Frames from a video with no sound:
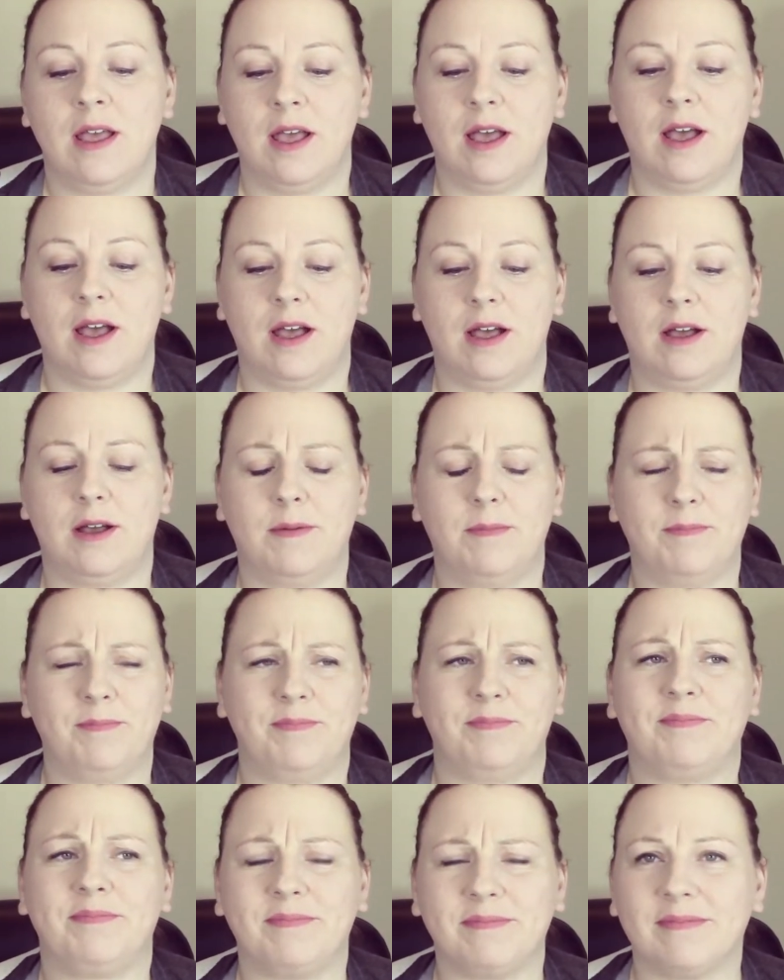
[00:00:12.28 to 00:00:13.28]
um,
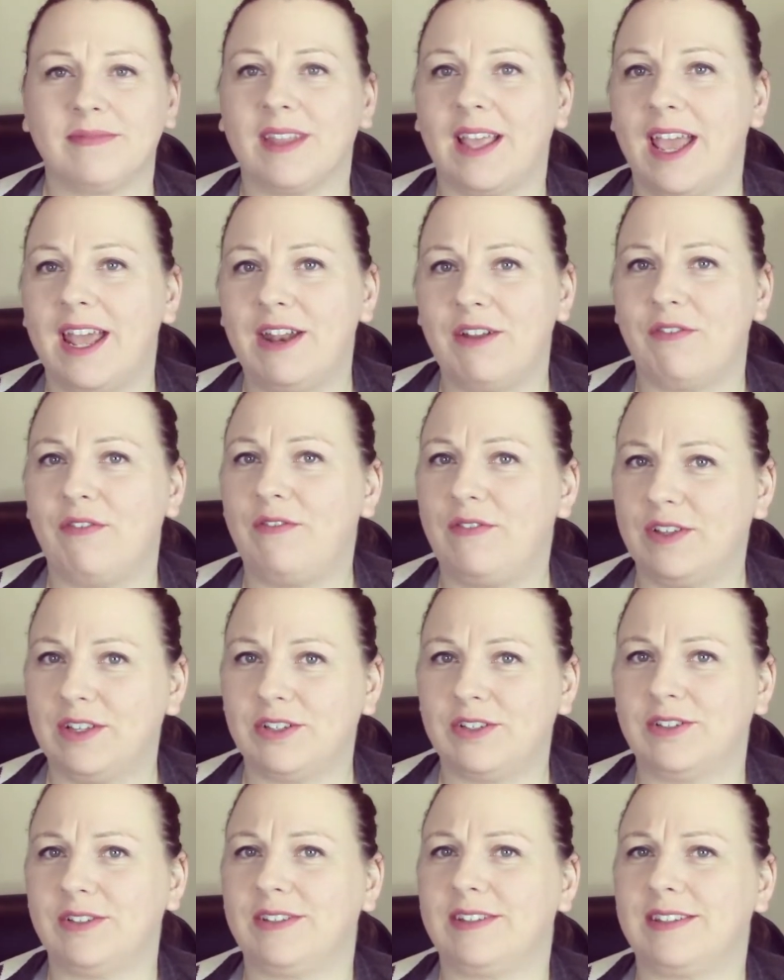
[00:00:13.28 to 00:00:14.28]
and it
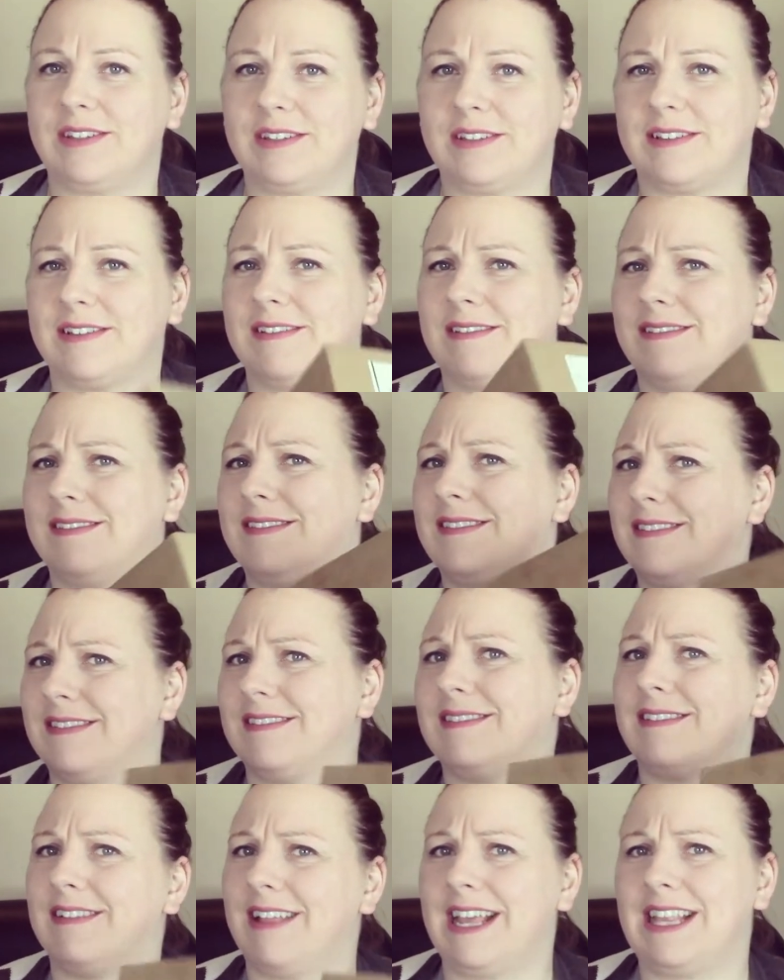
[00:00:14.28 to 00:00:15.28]
feels
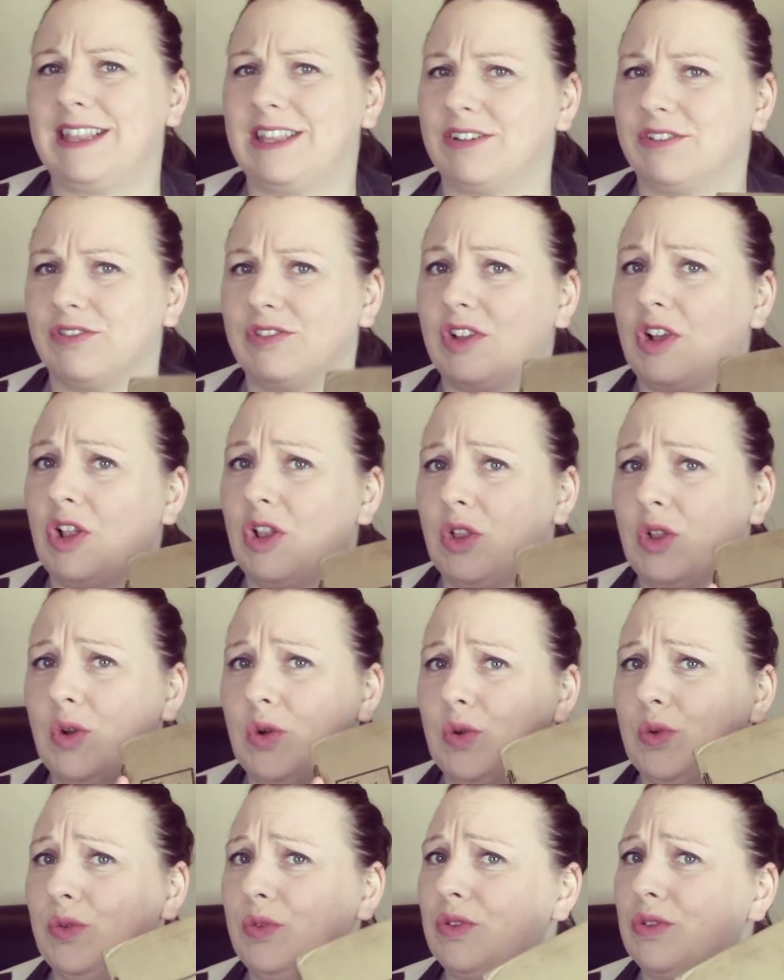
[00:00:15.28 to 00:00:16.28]
like there's
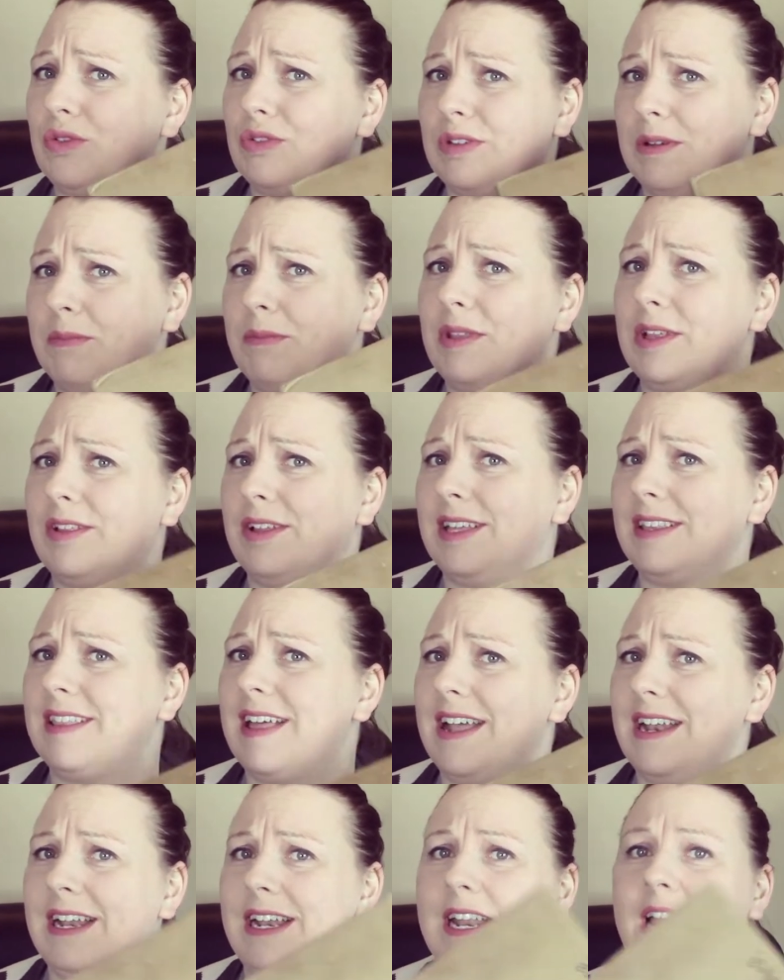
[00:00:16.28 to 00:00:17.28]
clothes or something like
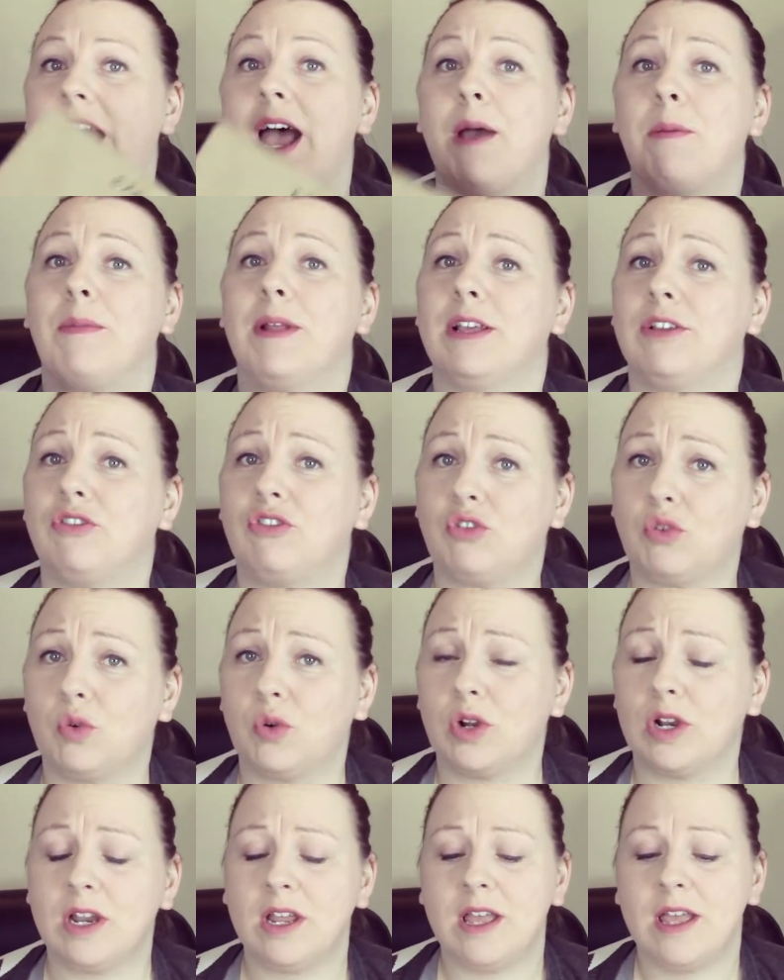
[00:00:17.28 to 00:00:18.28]
that in it. I'm not
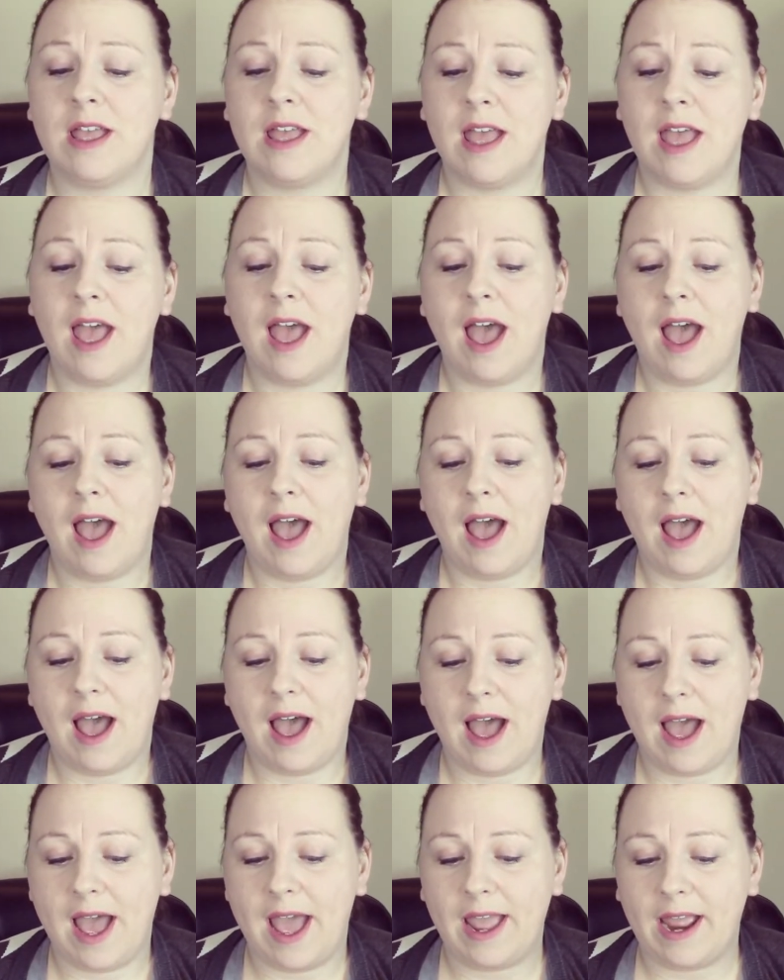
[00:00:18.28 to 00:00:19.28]
sure.
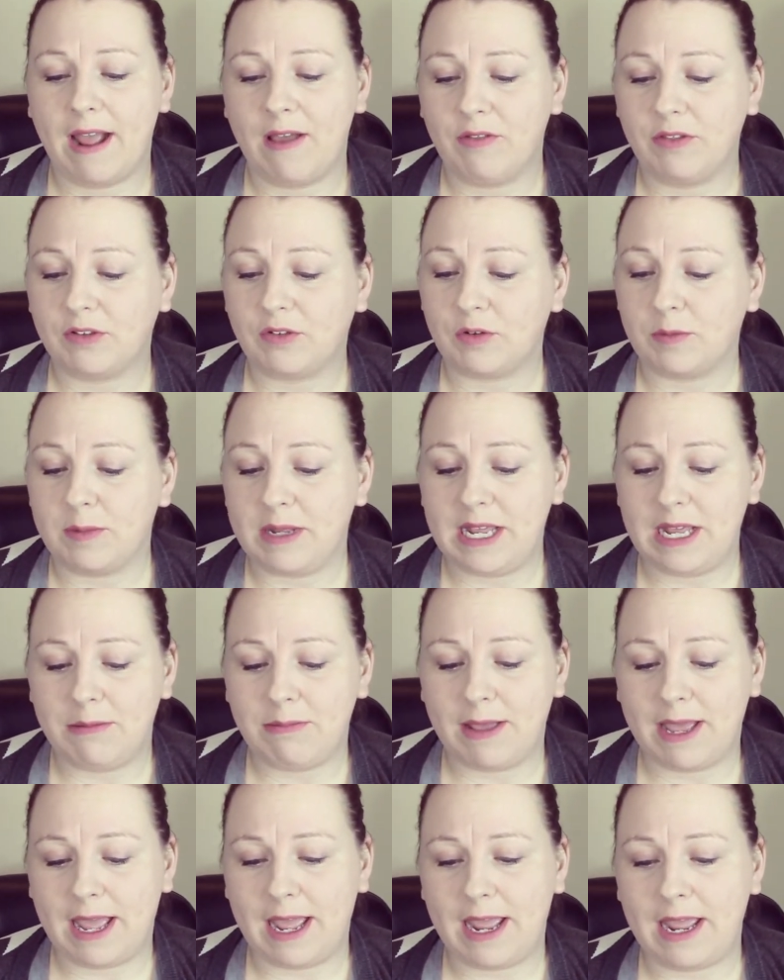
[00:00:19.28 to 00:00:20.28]
I got this from
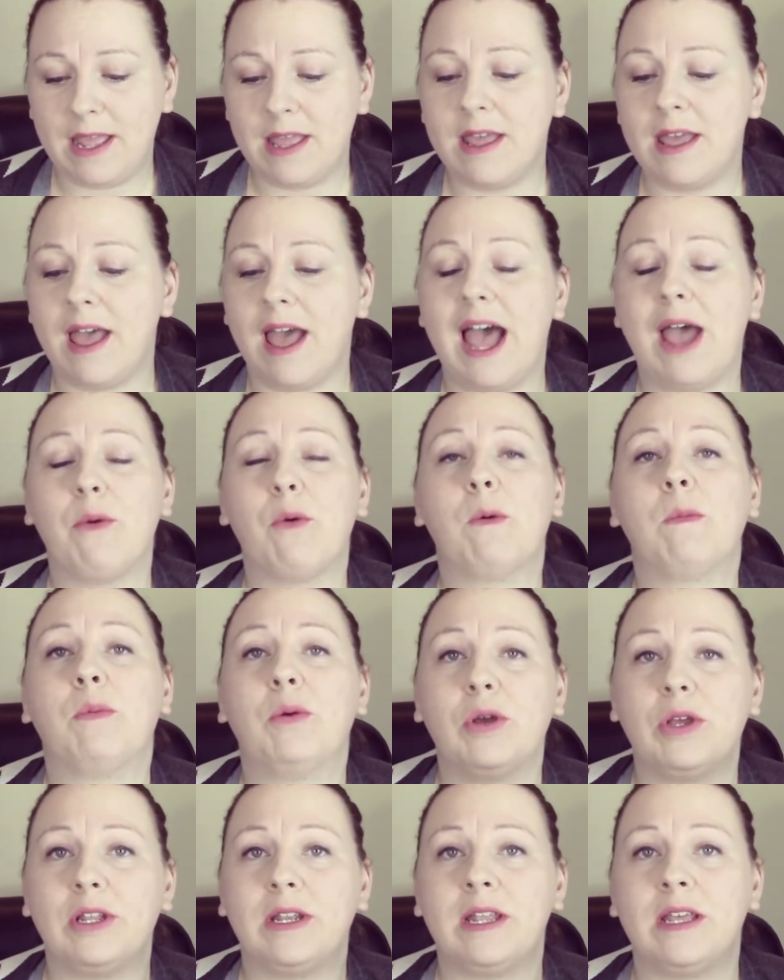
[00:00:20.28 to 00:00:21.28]
eBay. I will
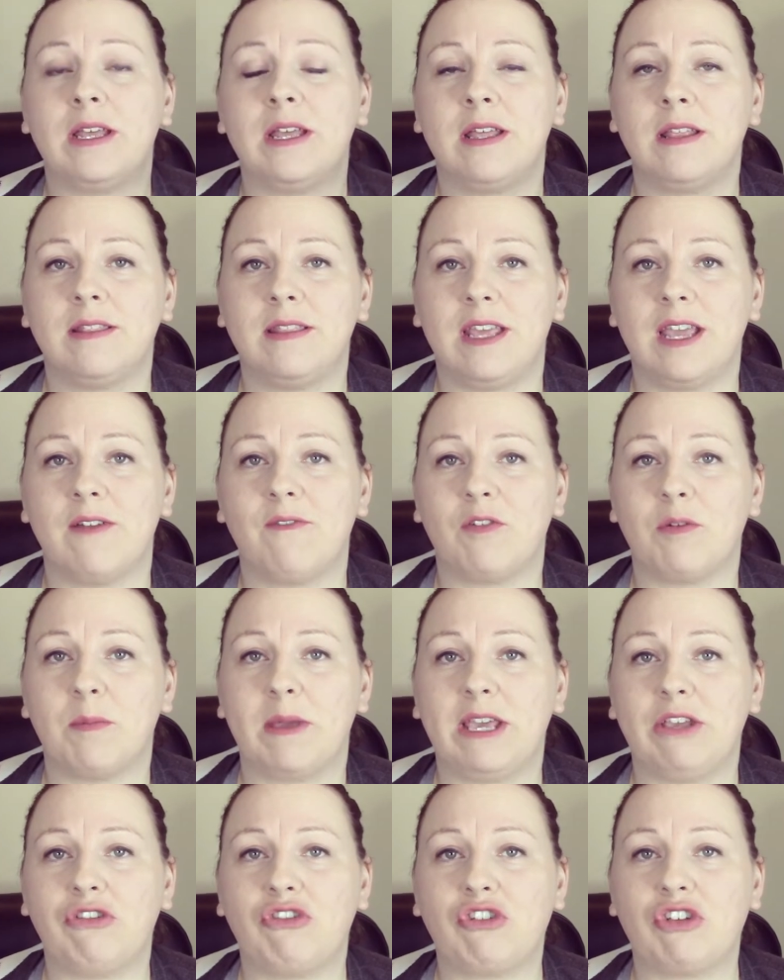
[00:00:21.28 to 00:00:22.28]
put the
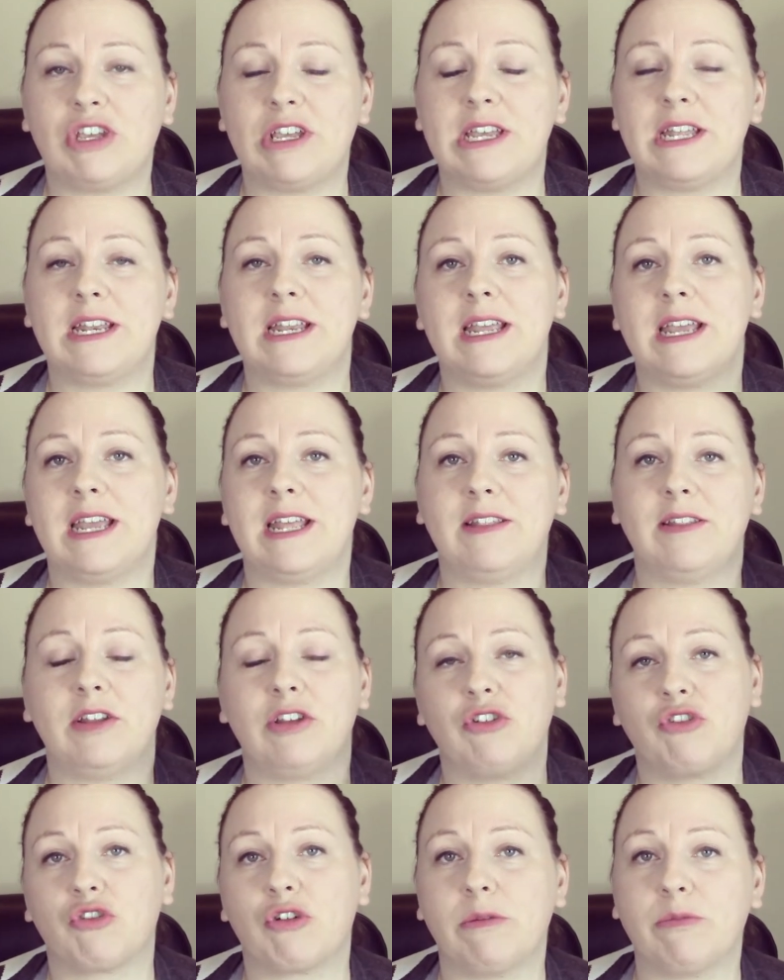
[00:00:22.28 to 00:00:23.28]
information in the
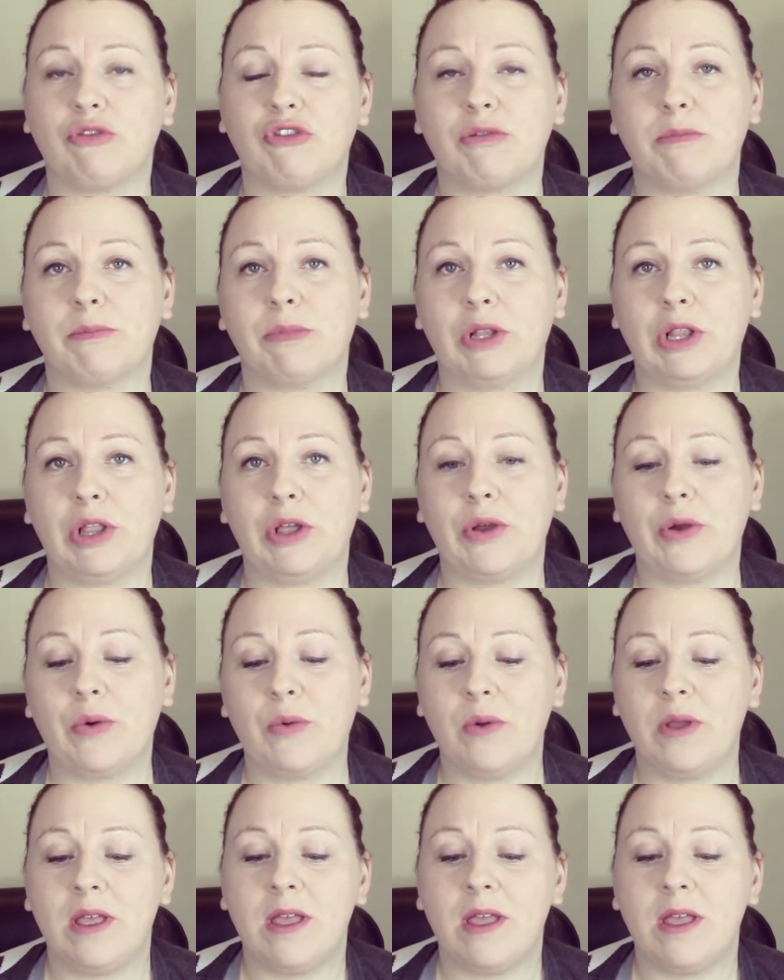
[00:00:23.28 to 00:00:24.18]
description below.